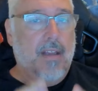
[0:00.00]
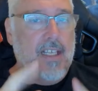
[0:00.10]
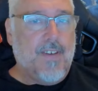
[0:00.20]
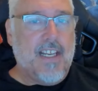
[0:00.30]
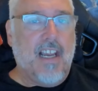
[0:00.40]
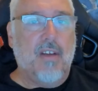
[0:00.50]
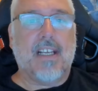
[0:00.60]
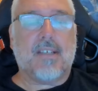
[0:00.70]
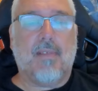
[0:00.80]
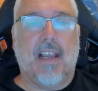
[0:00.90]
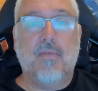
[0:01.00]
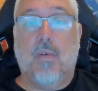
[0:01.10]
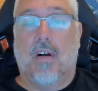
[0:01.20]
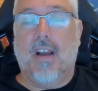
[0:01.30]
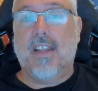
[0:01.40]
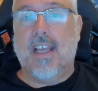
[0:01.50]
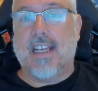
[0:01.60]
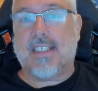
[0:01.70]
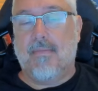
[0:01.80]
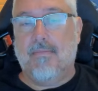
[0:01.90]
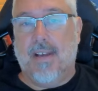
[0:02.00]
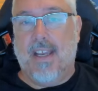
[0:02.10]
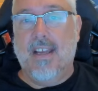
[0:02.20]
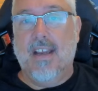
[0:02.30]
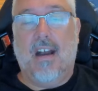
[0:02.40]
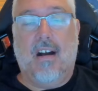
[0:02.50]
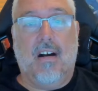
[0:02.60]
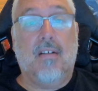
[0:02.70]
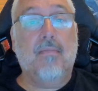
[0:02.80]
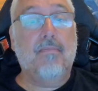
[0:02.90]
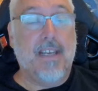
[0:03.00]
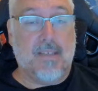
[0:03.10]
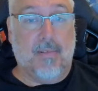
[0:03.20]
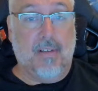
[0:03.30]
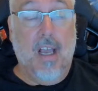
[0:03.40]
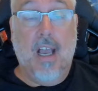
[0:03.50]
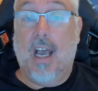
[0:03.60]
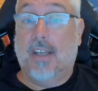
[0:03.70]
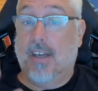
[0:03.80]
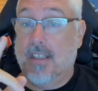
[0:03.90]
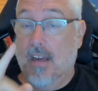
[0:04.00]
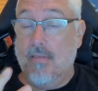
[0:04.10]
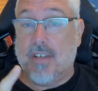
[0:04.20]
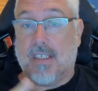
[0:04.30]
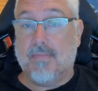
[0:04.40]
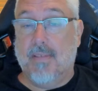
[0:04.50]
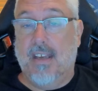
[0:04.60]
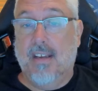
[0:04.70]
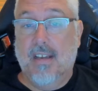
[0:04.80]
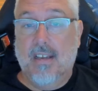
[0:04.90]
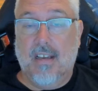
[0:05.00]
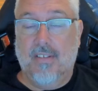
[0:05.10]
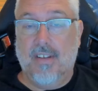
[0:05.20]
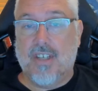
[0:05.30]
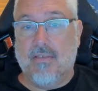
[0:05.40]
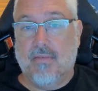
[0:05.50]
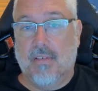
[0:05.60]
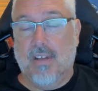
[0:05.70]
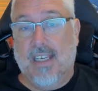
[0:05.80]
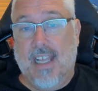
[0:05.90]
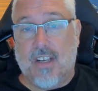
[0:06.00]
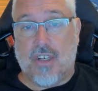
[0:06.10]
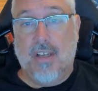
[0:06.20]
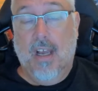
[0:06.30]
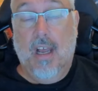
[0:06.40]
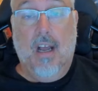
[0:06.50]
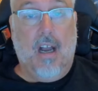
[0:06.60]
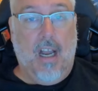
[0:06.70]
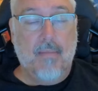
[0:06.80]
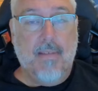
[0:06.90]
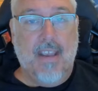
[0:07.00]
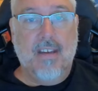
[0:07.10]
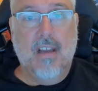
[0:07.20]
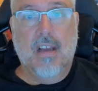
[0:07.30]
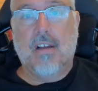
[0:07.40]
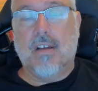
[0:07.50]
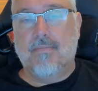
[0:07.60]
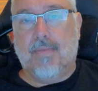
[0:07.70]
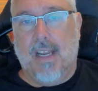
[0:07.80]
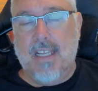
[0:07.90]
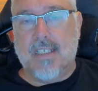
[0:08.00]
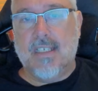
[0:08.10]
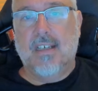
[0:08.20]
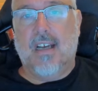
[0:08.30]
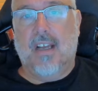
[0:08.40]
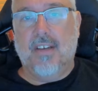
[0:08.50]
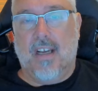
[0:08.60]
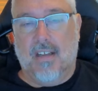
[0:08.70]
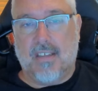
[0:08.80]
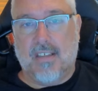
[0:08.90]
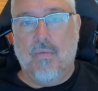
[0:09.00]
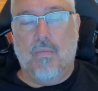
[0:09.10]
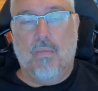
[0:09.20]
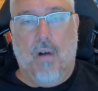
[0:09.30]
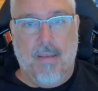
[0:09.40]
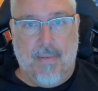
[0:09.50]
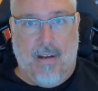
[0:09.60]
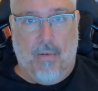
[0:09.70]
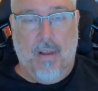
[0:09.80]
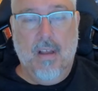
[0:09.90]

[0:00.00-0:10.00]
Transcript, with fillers: This video will explain why the SNP are beatable, and I don't just mean at the general election, I mean complete and utter wipeout.